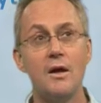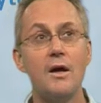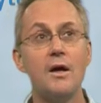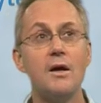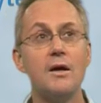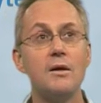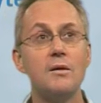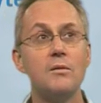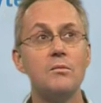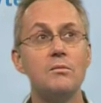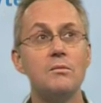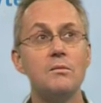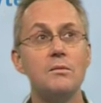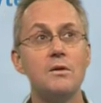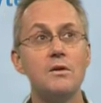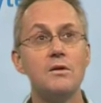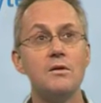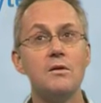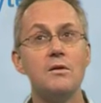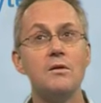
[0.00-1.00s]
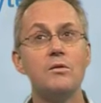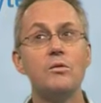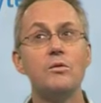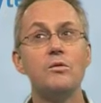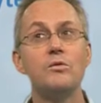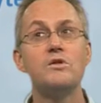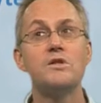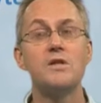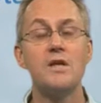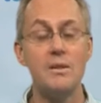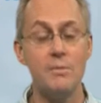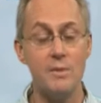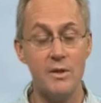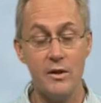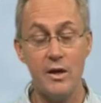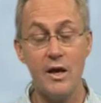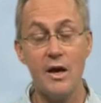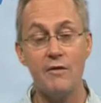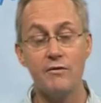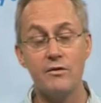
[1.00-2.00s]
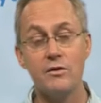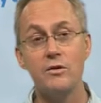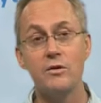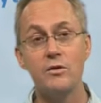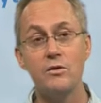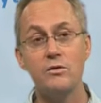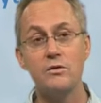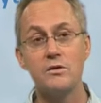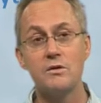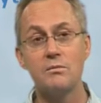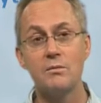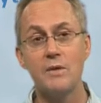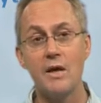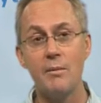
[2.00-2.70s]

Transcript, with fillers: Um, would see him in the afternoons